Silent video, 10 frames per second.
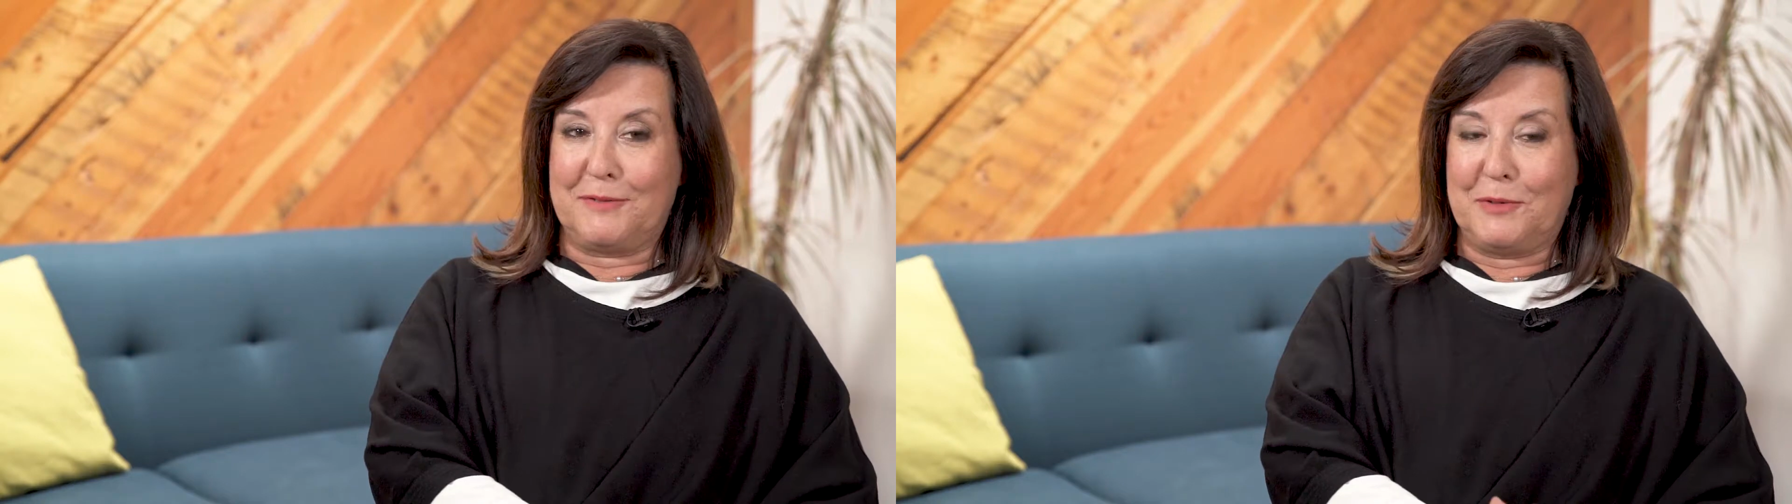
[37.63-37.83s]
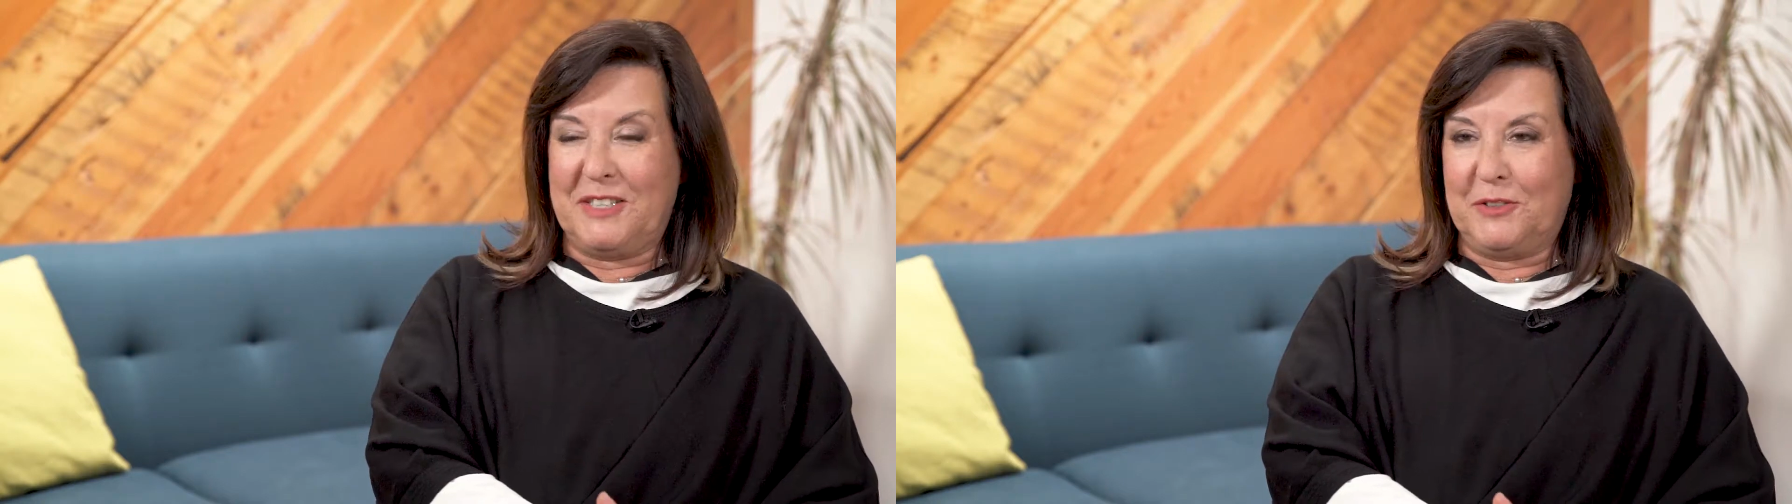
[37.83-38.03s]

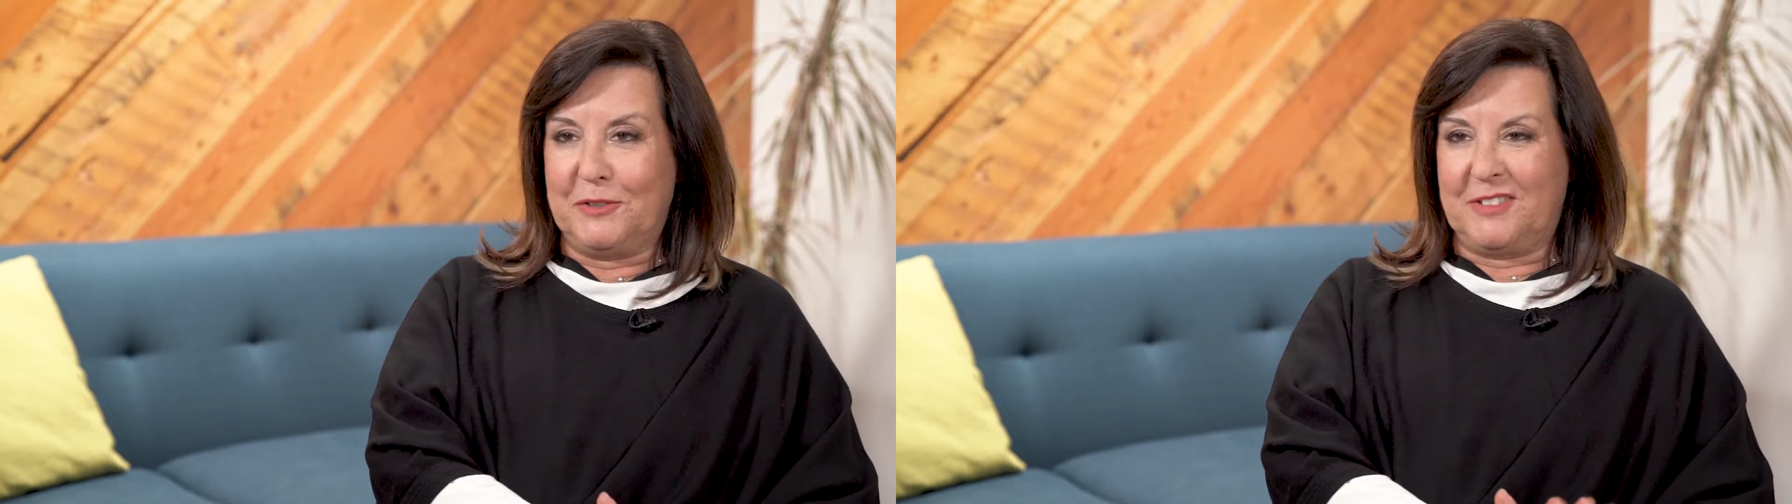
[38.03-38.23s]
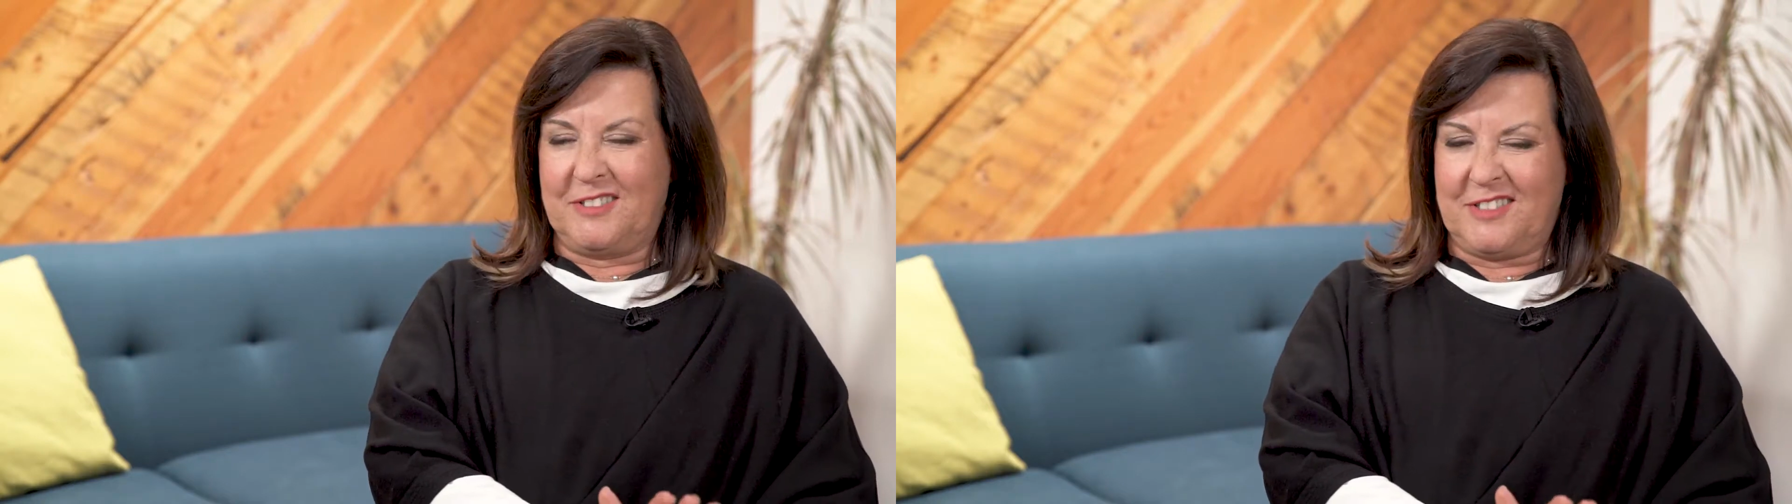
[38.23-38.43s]

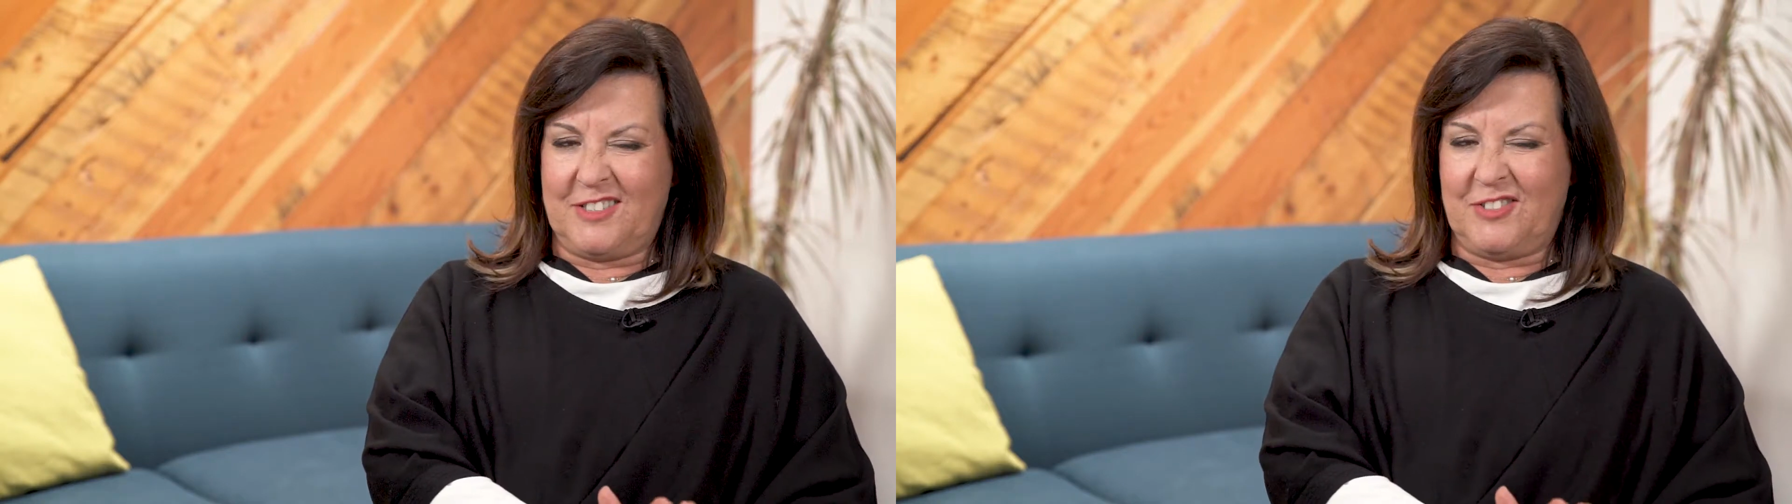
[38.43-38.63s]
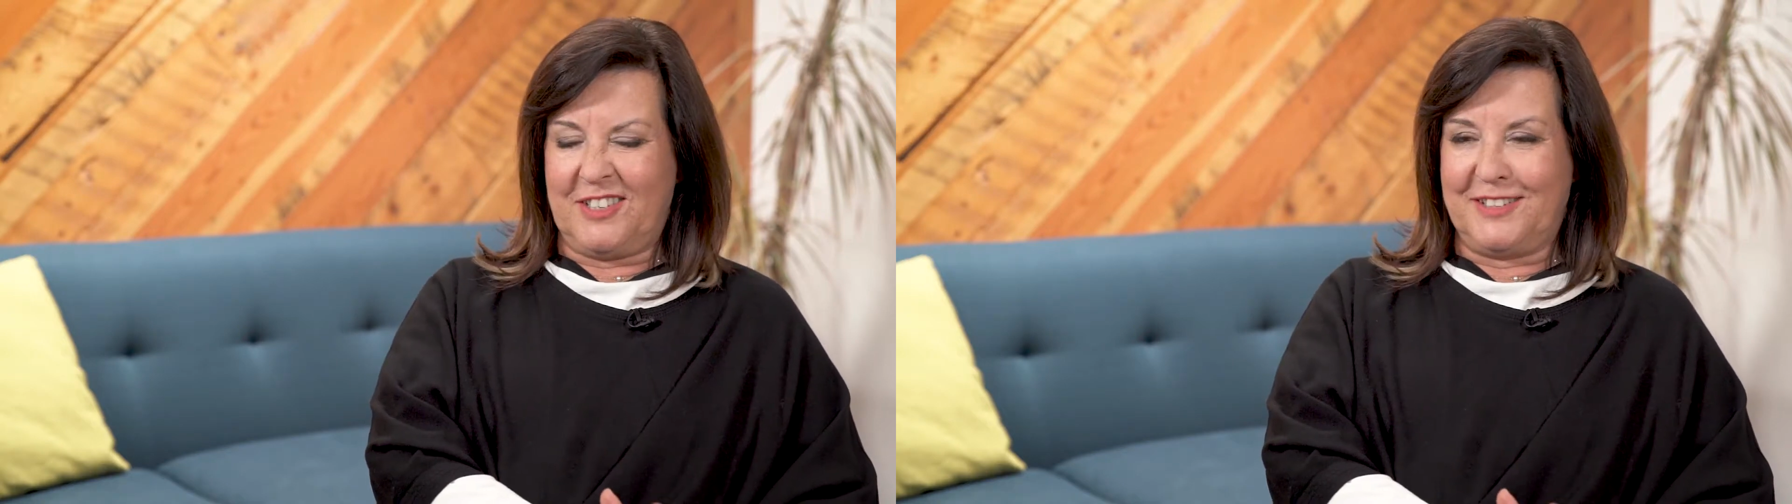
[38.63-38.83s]
needles and
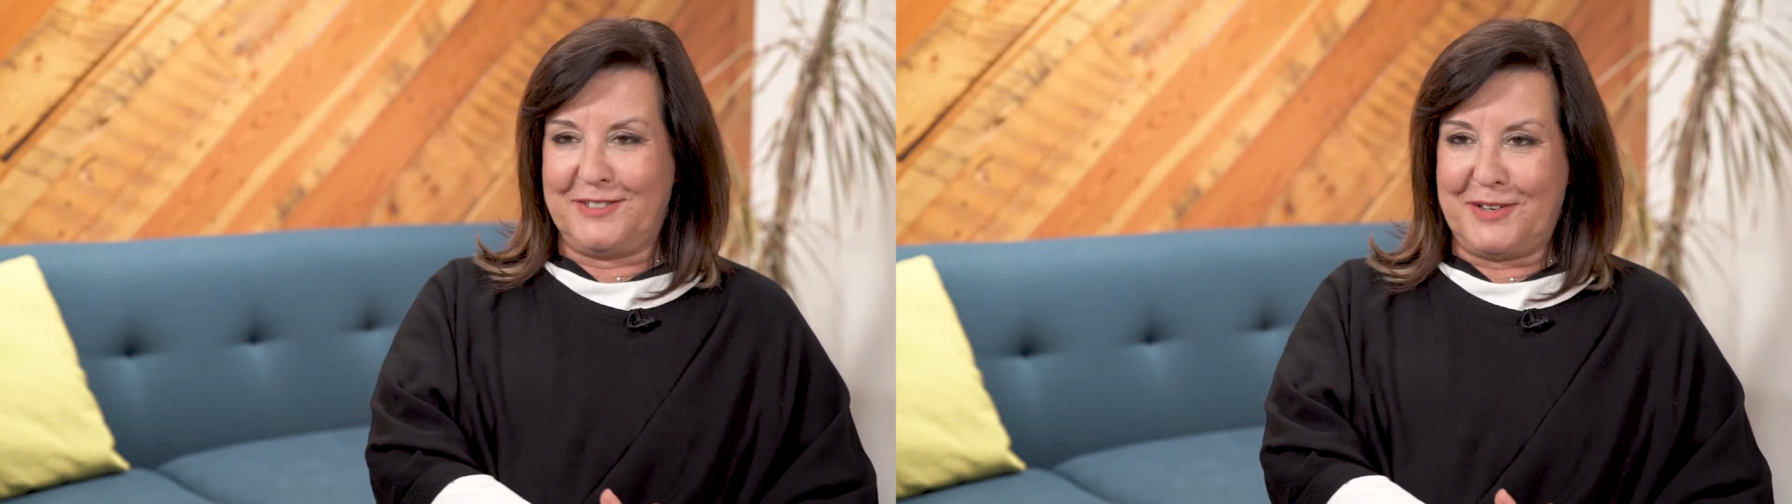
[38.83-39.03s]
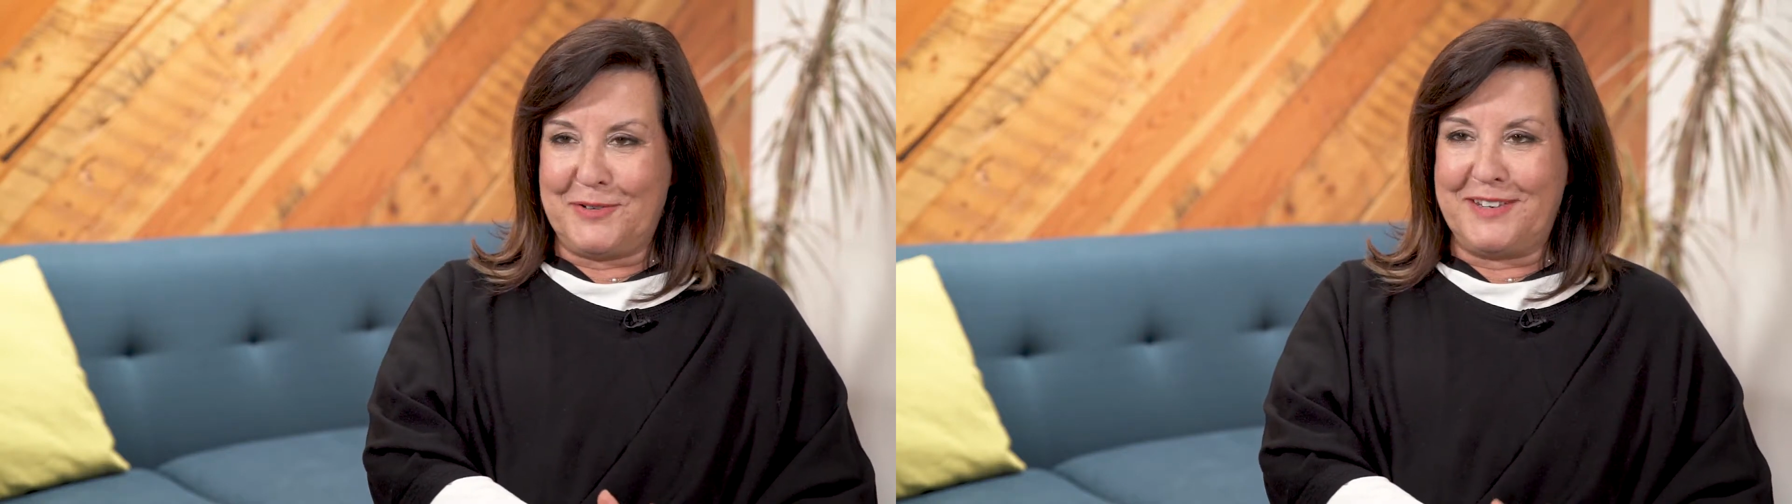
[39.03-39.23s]
stitching,
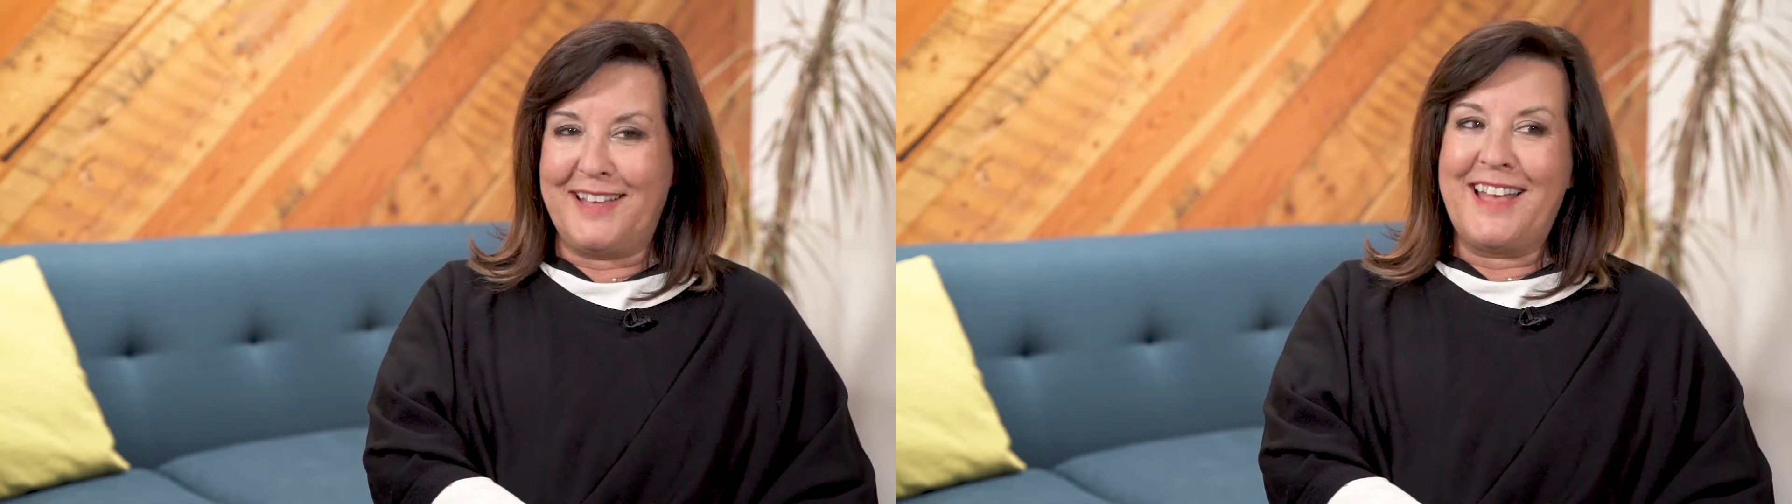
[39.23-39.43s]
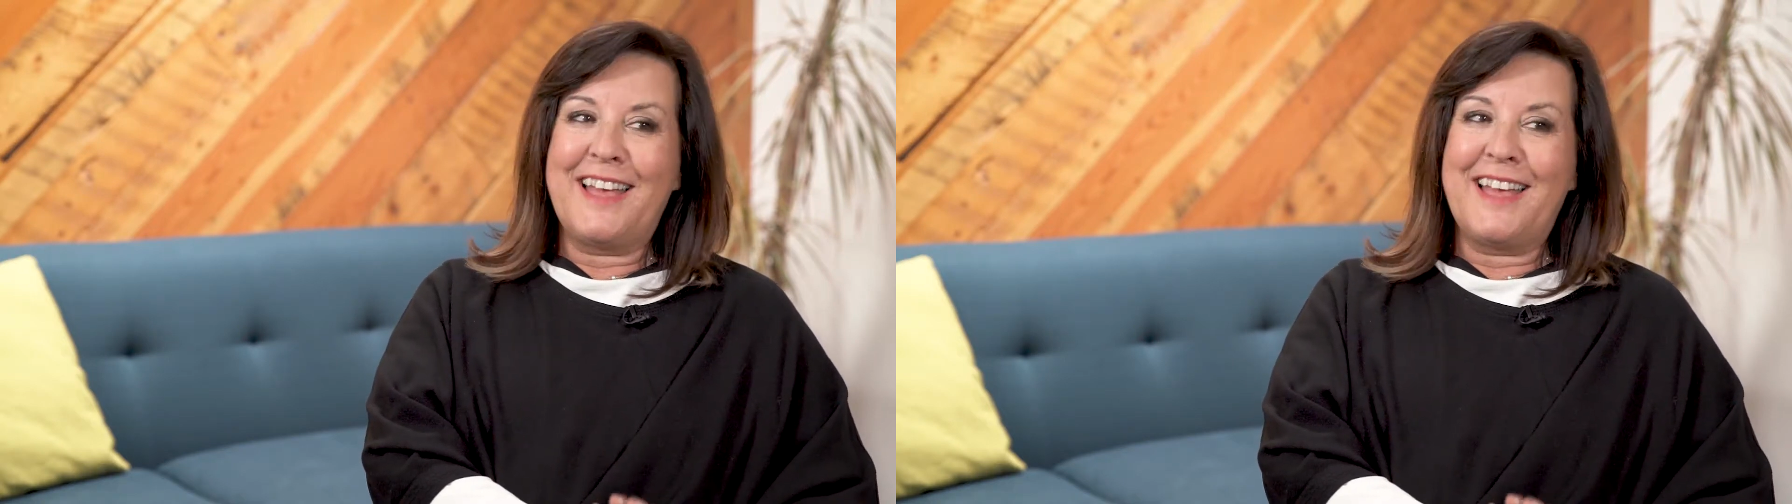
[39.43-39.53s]
etc.,